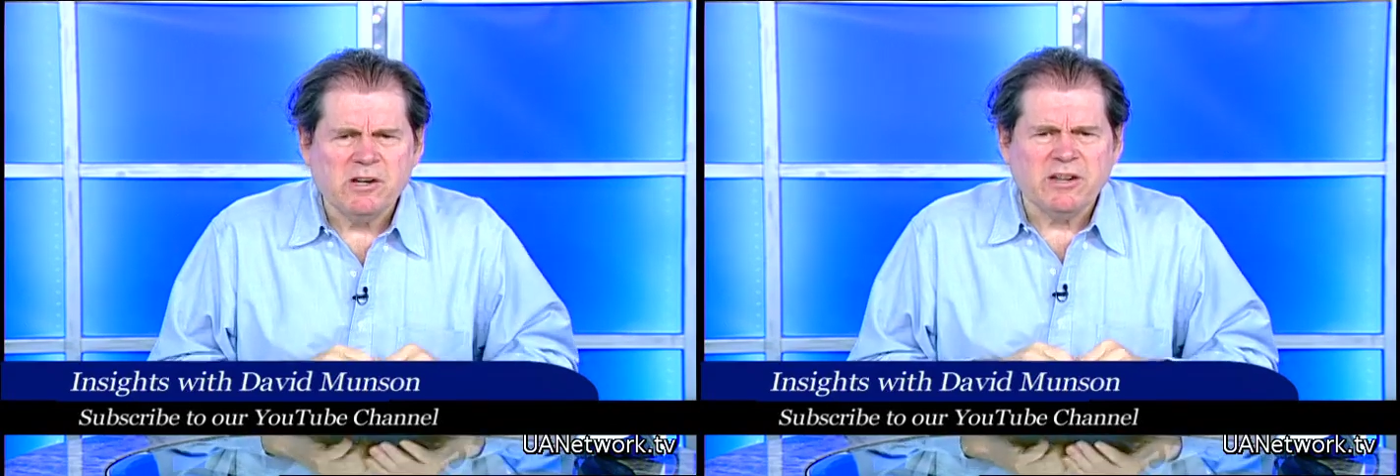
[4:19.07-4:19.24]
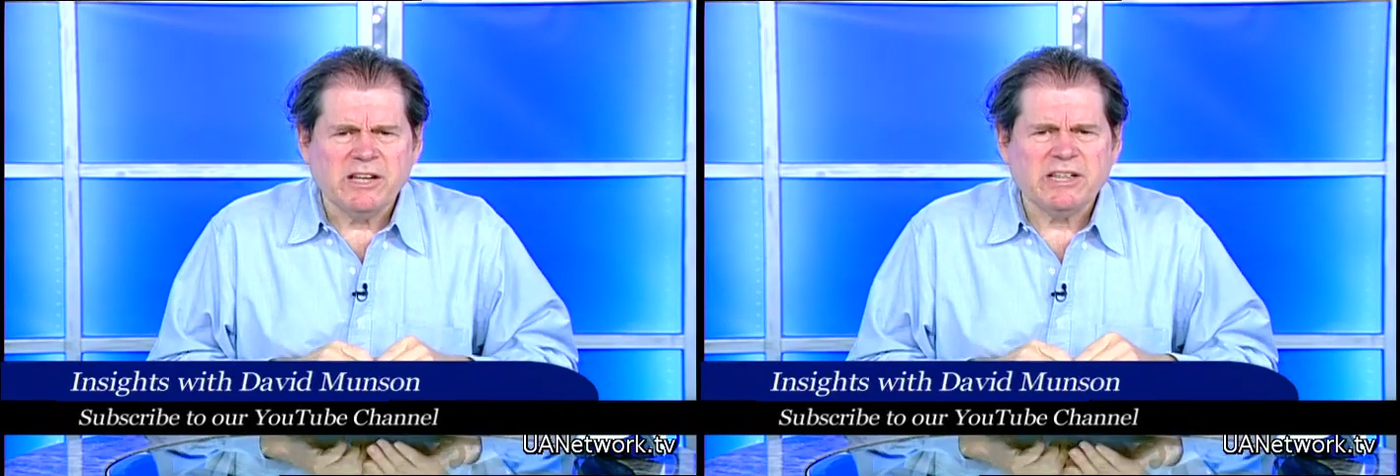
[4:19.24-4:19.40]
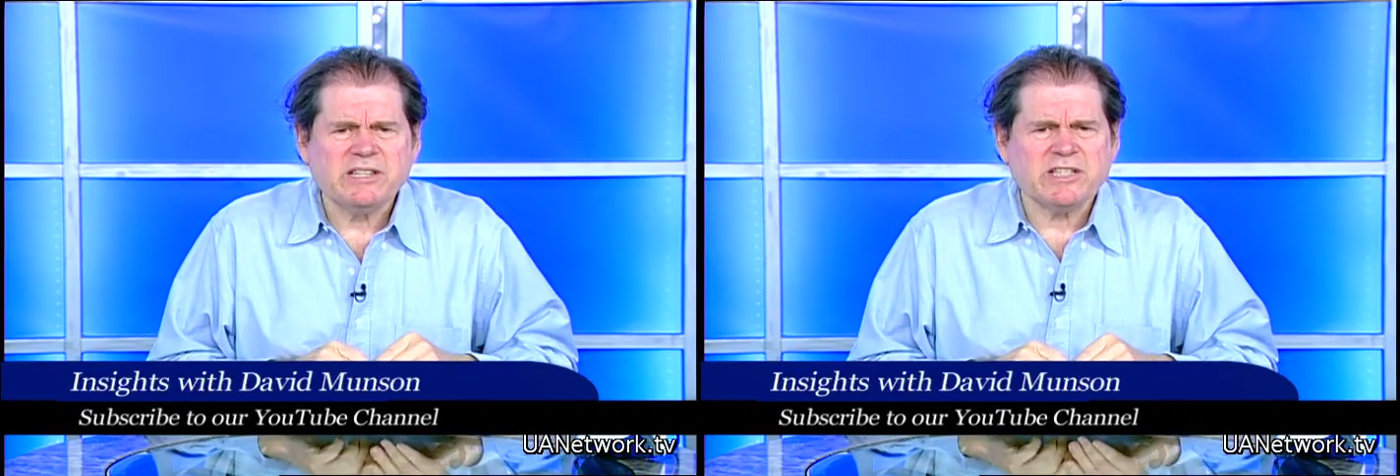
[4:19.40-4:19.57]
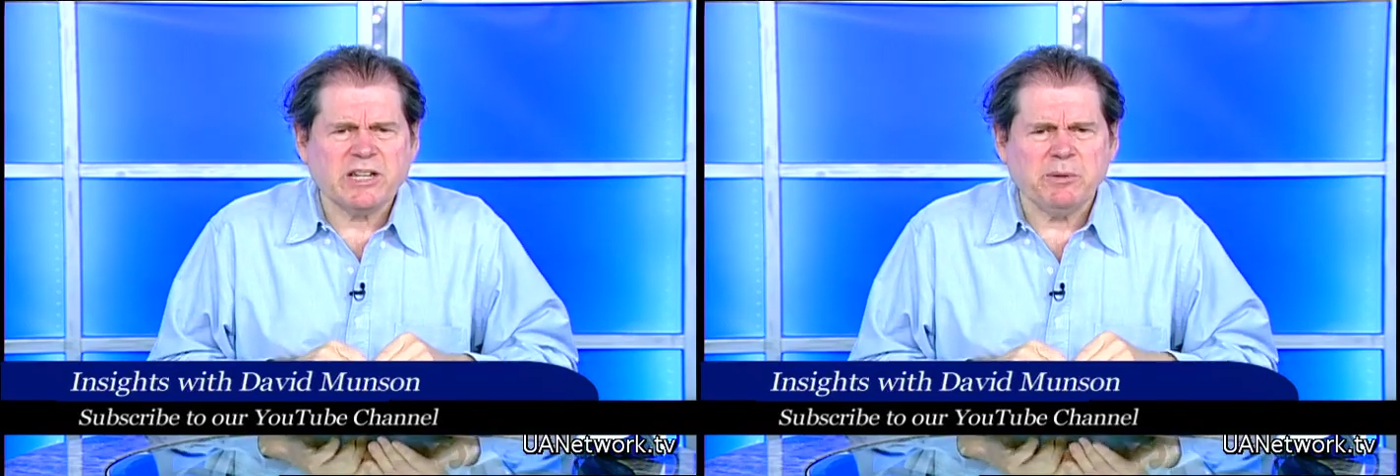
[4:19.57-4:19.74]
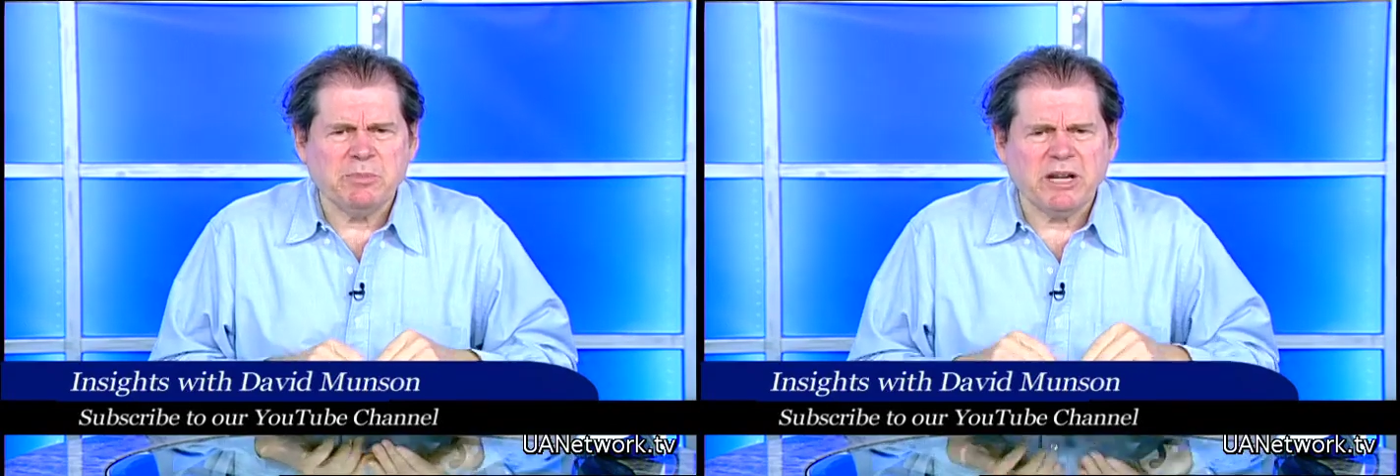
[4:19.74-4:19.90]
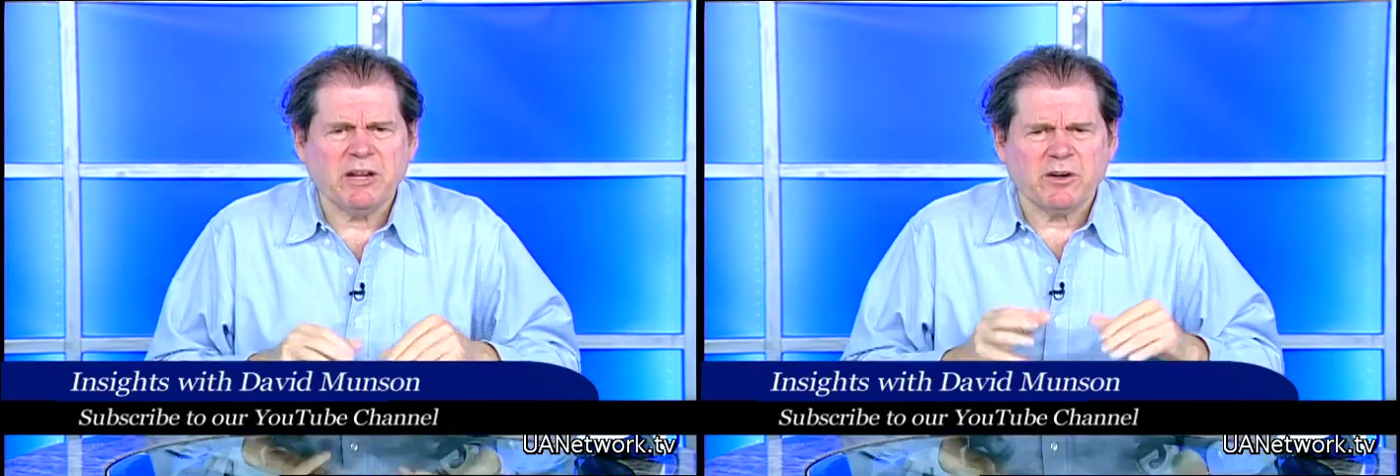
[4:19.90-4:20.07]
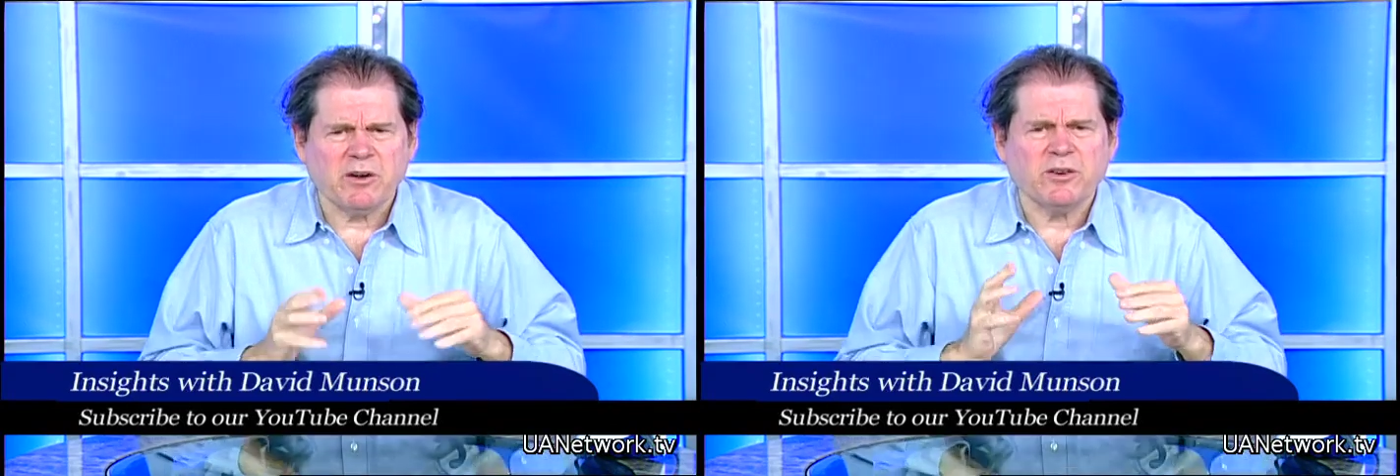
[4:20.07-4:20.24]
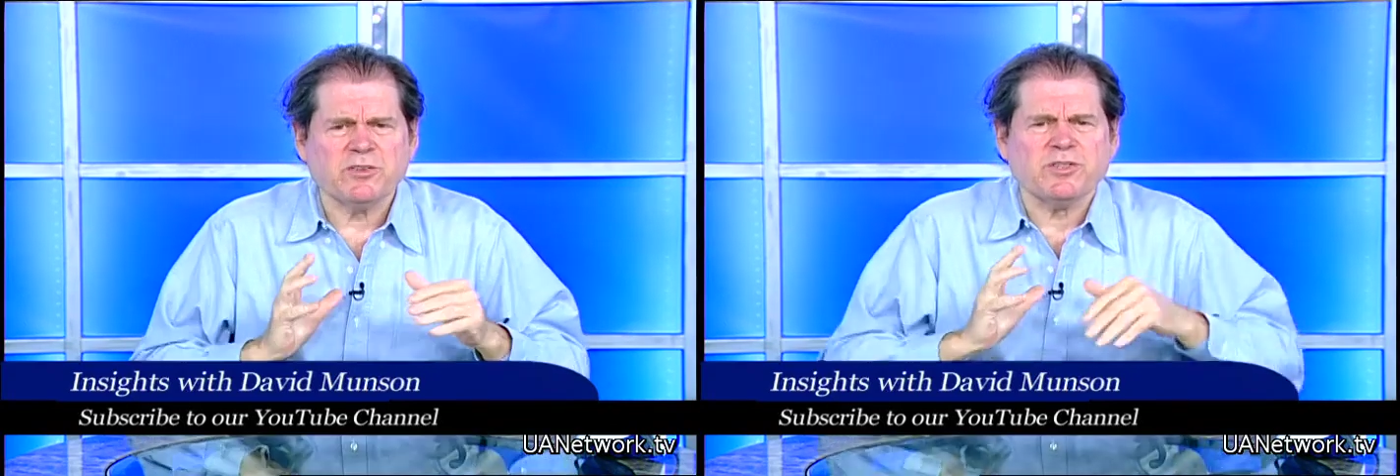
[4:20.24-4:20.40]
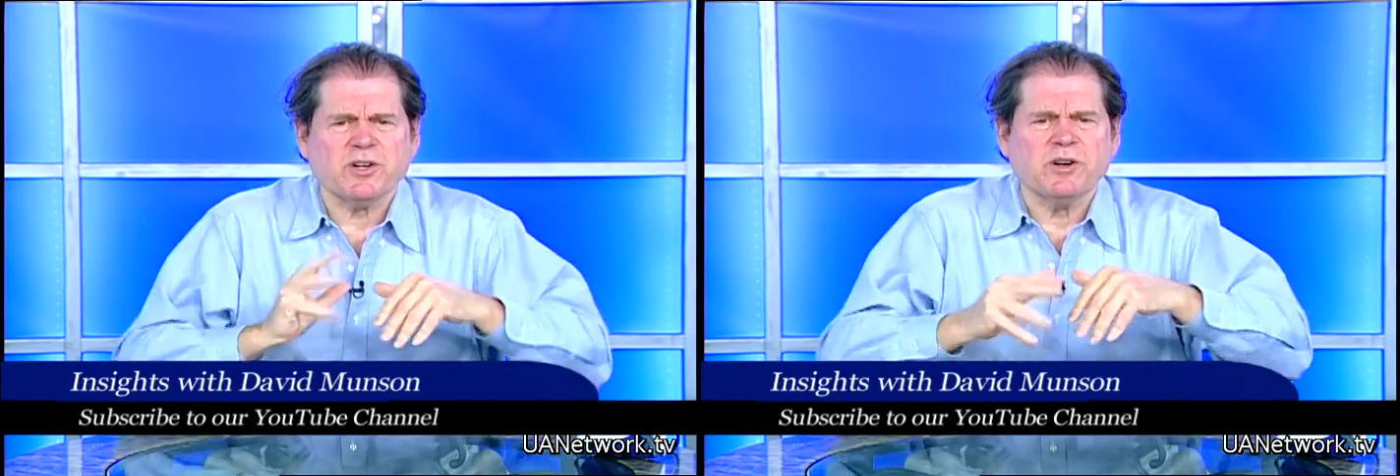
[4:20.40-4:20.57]
instead of being on a
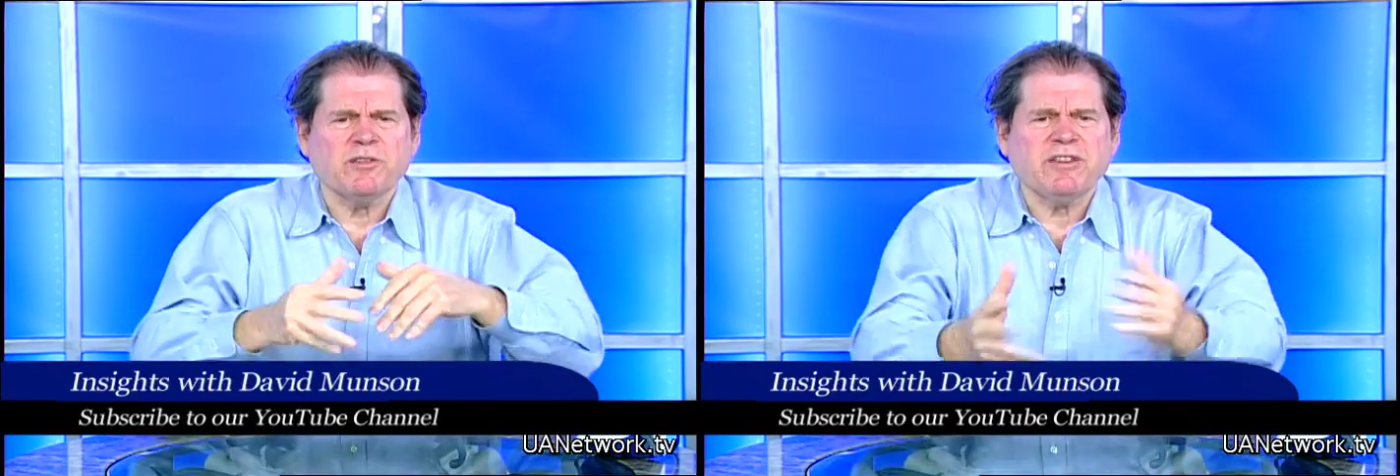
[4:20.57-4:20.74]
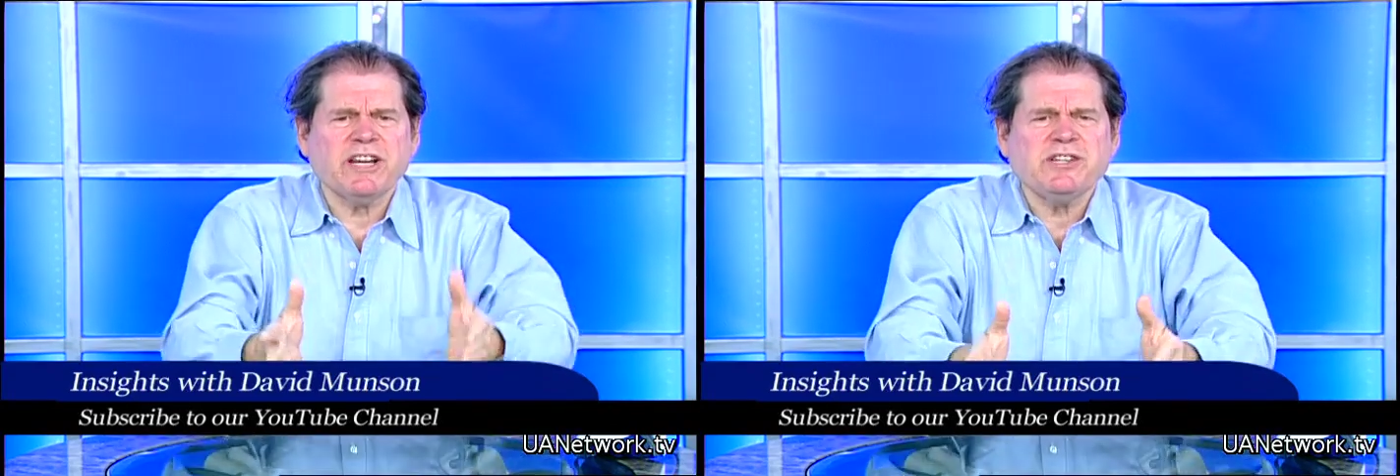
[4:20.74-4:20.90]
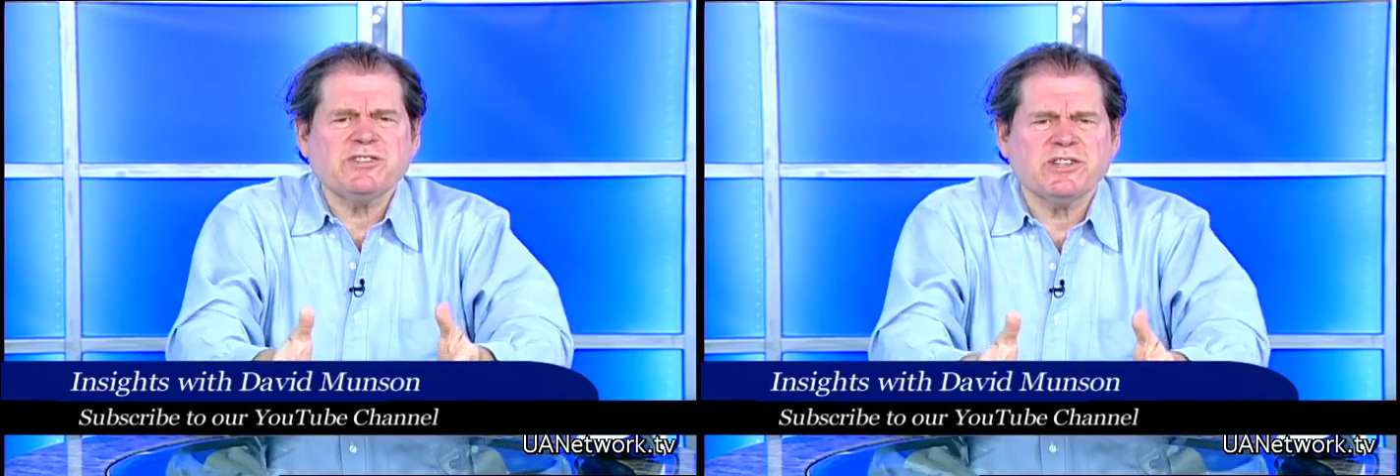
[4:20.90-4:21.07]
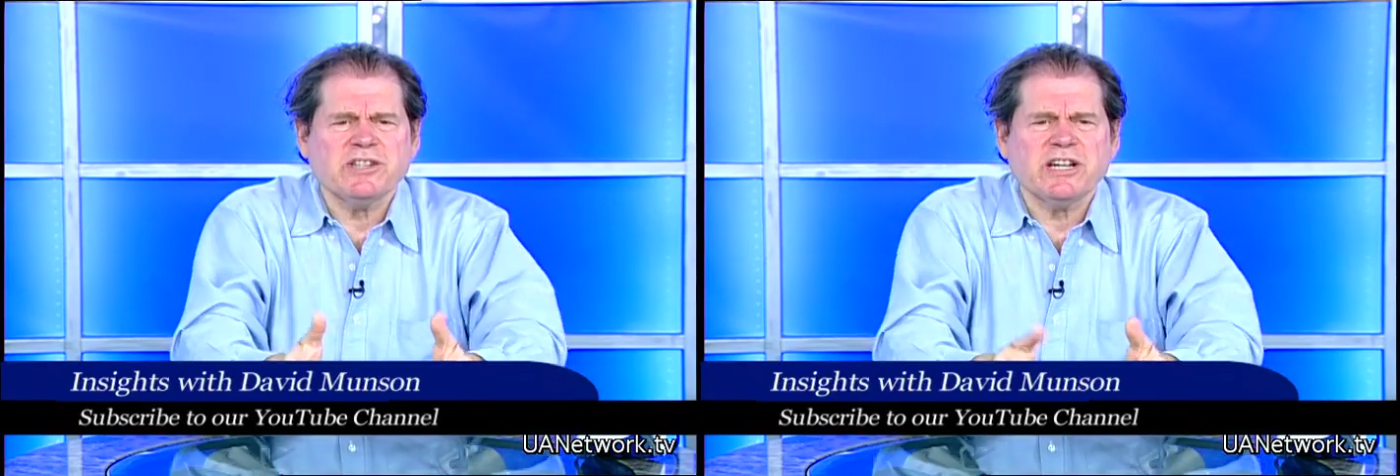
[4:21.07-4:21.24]
starvation